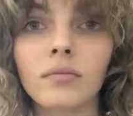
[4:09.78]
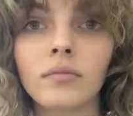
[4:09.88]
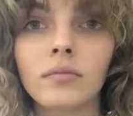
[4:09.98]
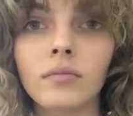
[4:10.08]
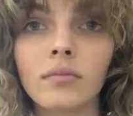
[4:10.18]

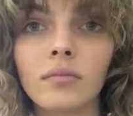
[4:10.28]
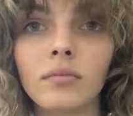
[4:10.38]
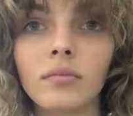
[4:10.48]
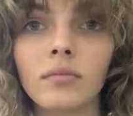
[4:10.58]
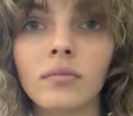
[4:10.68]

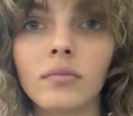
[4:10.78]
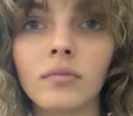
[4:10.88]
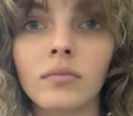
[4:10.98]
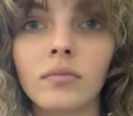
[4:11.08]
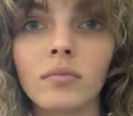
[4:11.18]

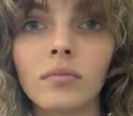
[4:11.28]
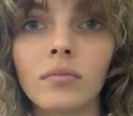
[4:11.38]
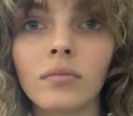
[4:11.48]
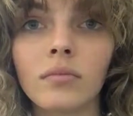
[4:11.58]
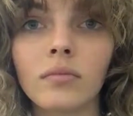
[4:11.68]

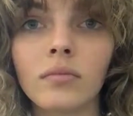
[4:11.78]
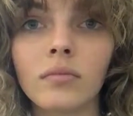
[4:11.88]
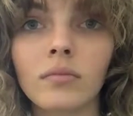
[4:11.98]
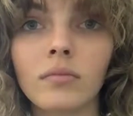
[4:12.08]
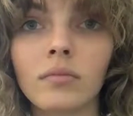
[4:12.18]

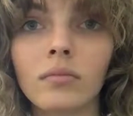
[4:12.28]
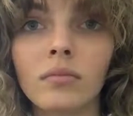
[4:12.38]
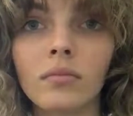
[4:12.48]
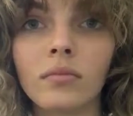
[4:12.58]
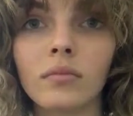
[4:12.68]

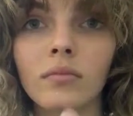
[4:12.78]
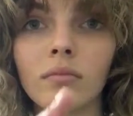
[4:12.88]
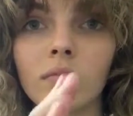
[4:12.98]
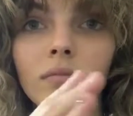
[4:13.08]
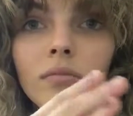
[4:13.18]

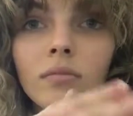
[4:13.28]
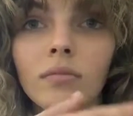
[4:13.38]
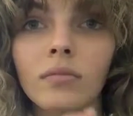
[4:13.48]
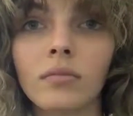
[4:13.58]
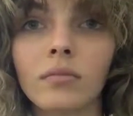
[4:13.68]

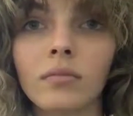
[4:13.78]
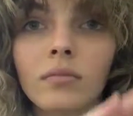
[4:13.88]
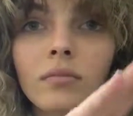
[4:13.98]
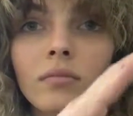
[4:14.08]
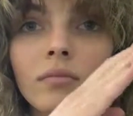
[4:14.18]

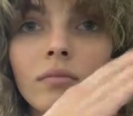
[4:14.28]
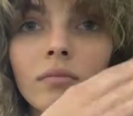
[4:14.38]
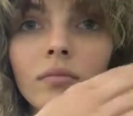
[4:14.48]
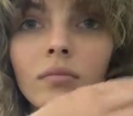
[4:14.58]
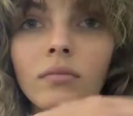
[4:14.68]

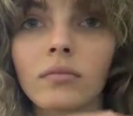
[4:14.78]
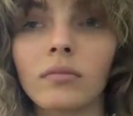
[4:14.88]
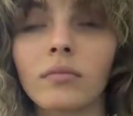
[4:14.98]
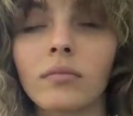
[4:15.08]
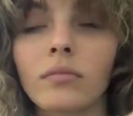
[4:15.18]

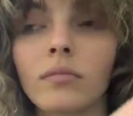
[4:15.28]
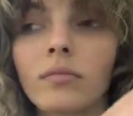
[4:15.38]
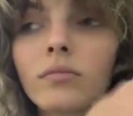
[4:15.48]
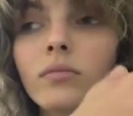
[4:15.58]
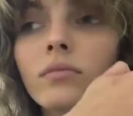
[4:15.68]

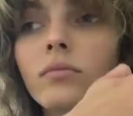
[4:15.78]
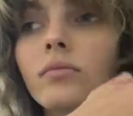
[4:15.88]
Nobody speaks.